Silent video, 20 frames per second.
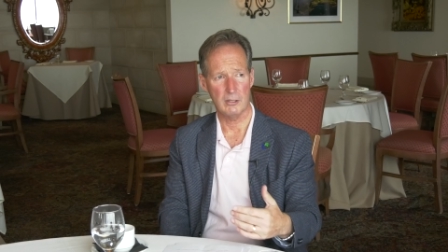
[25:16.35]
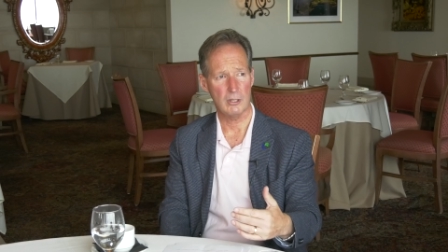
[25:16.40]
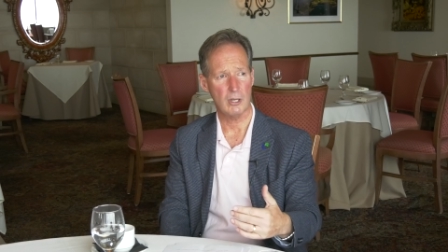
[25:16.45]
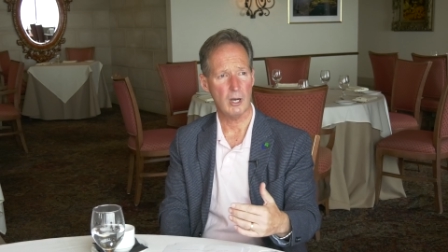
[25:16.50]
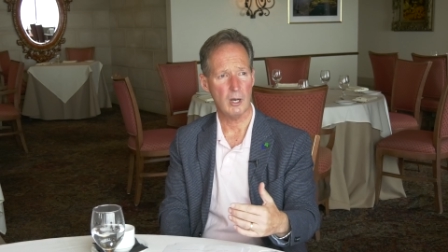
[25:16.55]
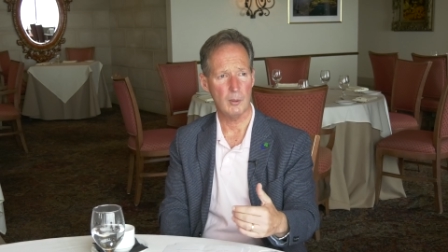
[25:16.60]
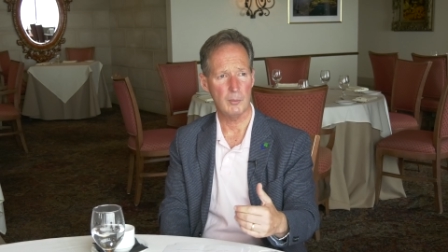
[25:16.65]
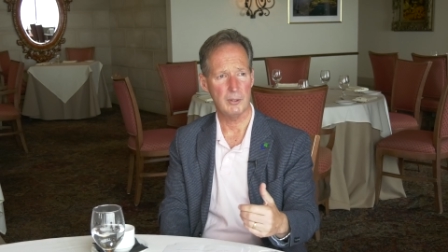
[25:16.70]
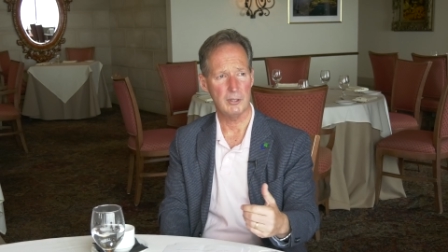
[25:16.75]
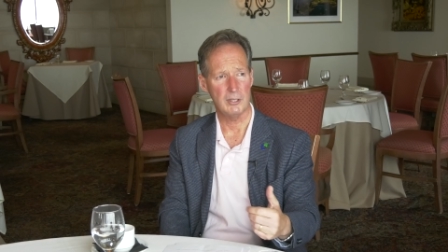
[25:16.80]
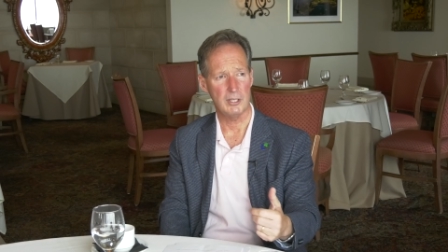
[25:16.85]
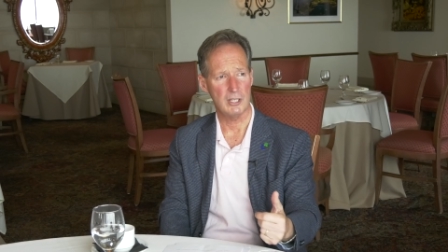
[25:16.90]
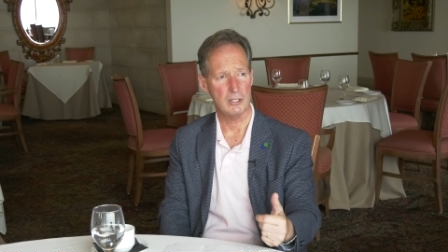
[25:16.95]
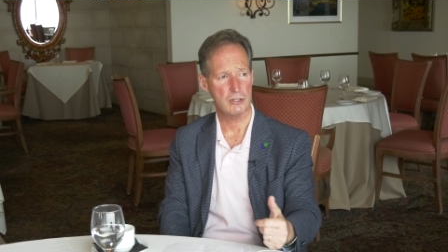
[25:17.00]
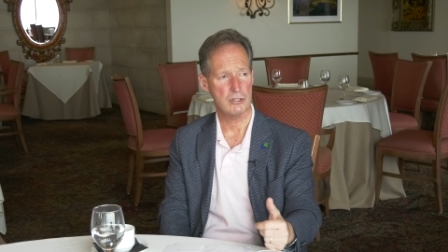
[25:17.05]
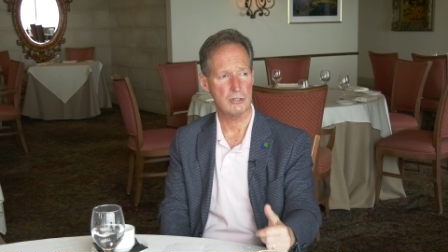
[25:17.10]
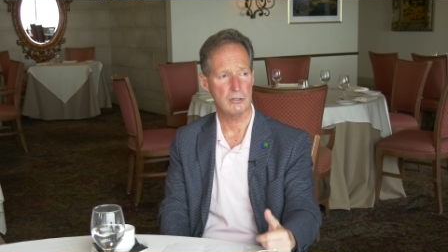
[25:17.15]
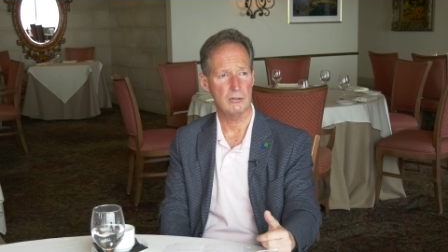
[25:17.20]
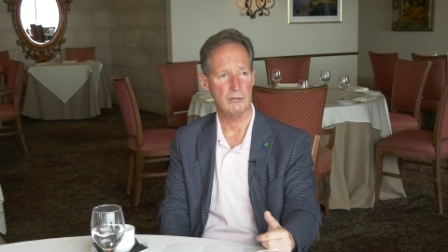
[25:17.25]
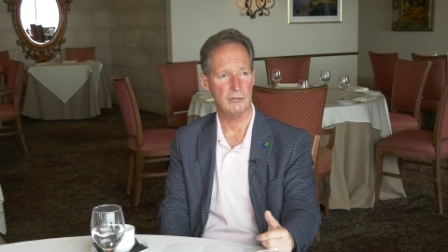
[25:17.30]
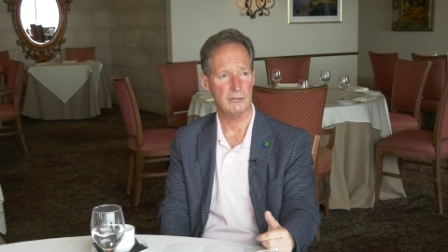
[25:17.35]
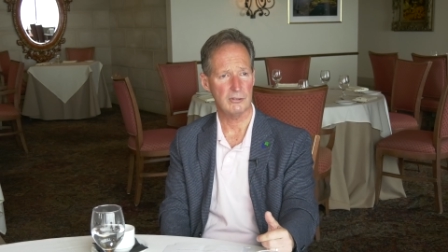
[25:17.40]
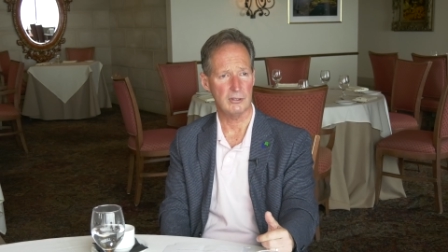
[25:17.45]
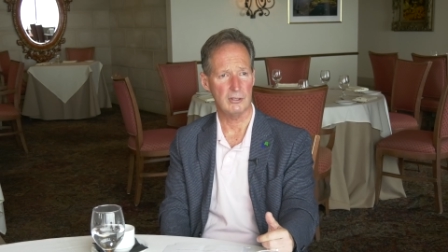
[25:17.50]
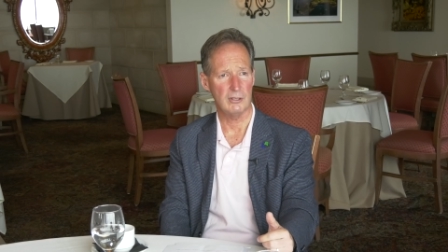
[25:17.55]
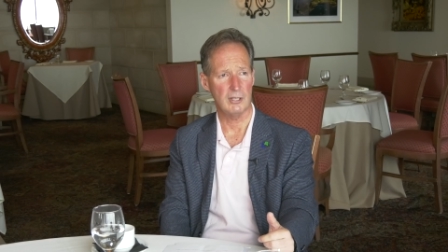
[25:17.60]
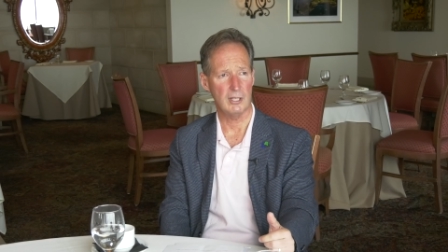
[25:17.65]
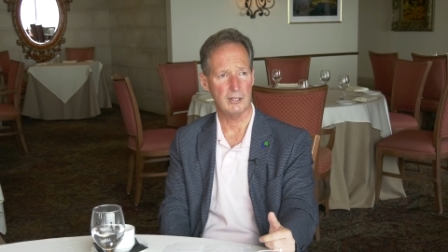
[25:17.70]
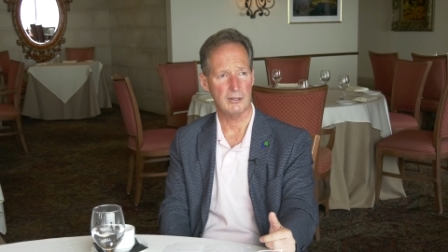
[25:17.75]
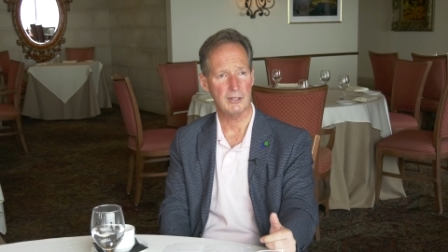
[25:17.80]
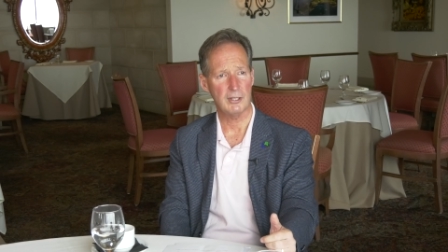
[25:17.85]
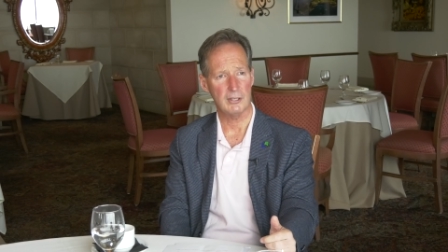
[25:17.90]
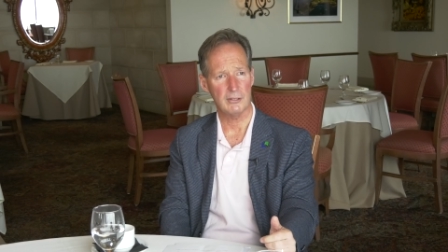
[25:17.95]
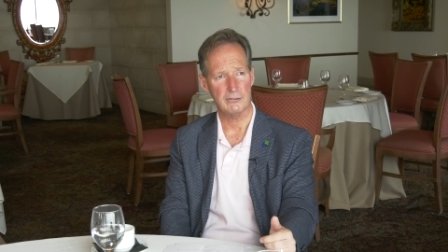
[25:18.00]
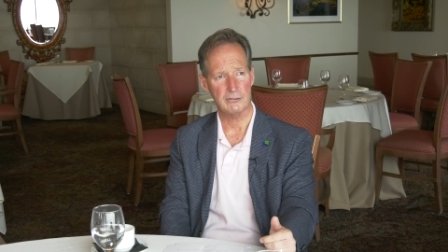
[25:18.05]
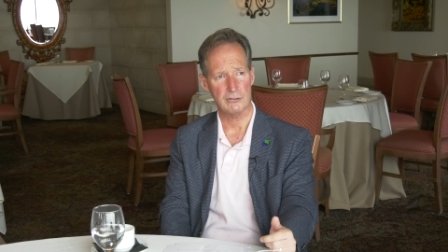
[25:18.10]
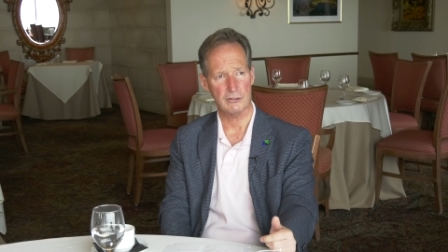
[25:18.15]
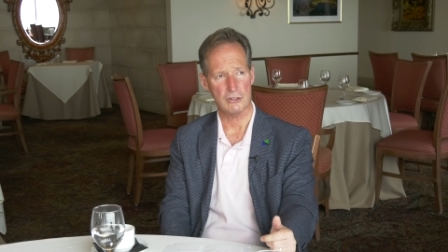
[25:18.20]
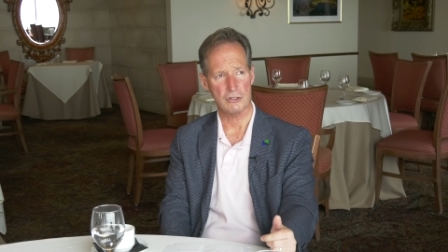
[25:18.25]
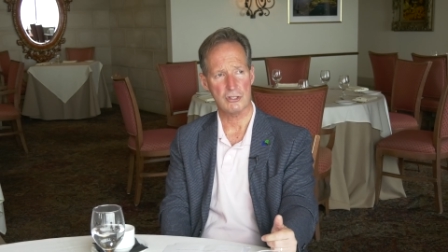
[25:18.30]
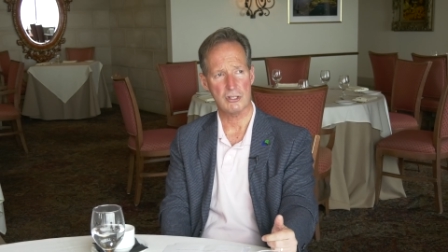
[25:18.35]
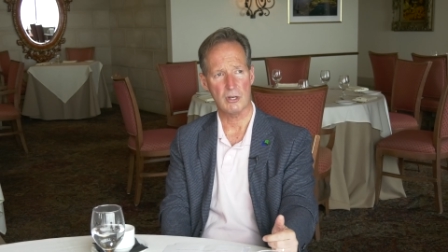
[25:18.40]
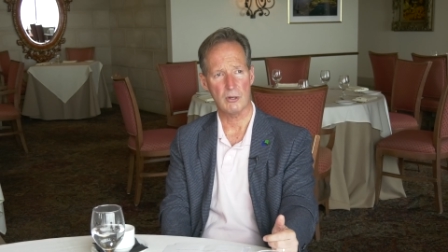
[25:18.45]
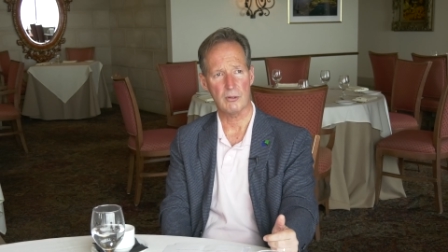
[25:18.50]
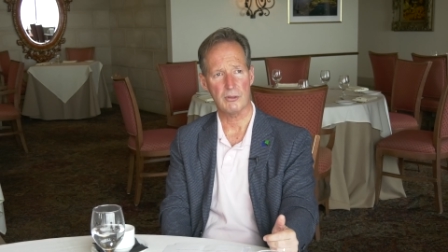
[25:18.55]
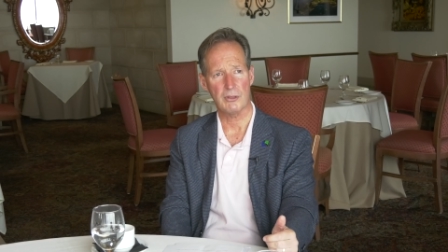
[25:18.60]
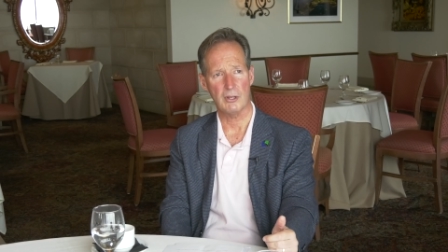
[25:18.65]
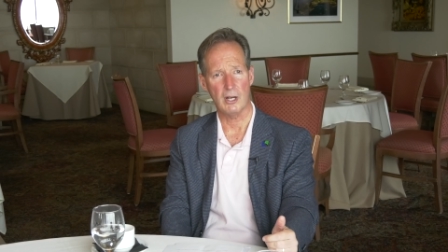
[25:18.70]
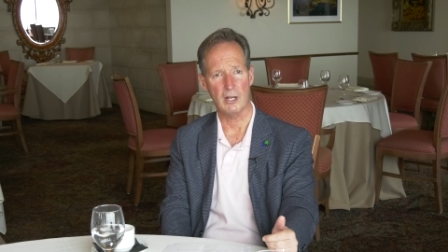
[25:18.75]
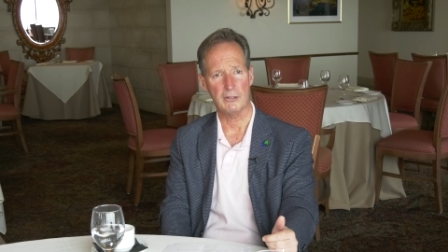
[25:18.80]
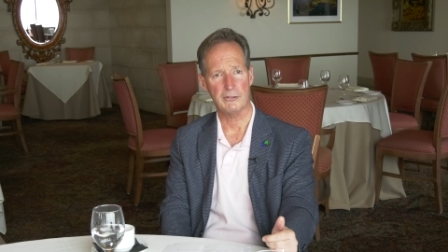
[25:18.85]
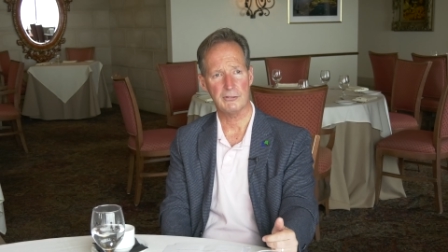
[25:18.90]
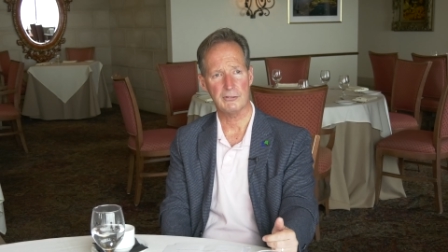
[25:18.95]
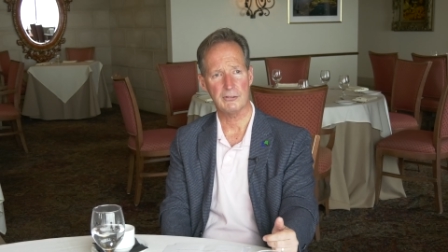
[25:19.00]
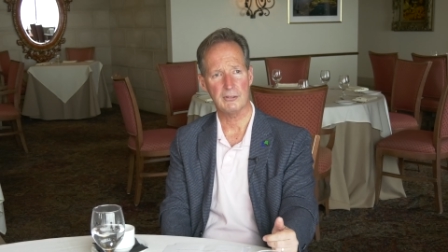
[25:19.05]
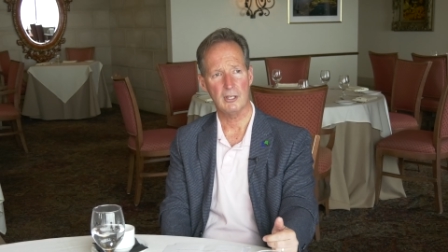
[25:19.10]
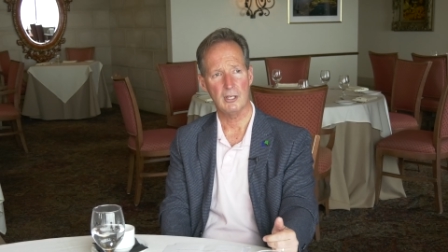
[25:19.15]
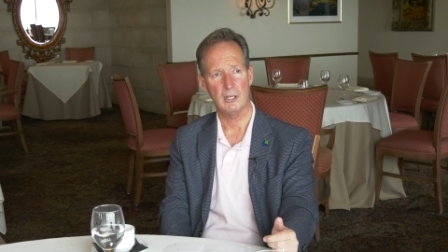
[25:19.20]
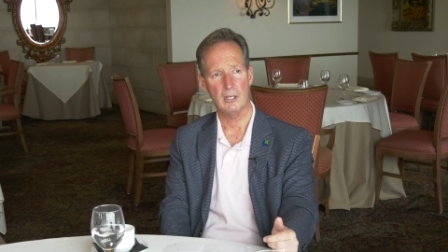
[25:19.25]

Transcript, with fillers: common issues and, and things to share thoughts.